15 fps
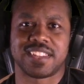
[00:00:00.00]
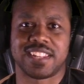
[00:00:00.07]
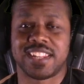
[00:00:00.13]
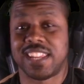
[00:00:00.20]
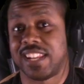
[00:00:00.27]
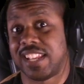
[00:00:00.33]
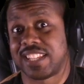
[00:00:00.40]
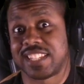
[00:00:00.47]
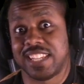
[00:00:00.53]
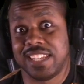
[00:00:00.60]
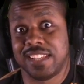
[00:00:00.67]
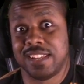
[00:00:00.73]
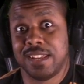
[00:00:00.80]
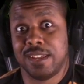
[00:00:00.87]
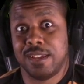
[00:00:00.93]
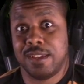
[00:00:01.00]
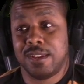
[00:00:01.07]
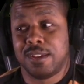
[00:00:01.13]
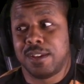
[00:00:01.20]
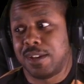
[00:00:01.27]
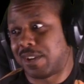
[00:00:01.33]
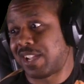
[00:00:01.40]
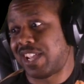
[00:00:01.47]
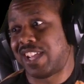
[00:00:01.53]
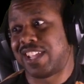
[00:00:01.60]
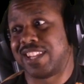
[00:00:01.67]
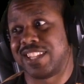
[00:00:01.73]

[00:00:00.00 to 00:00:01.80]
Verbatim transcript: And then I'm saying, okay,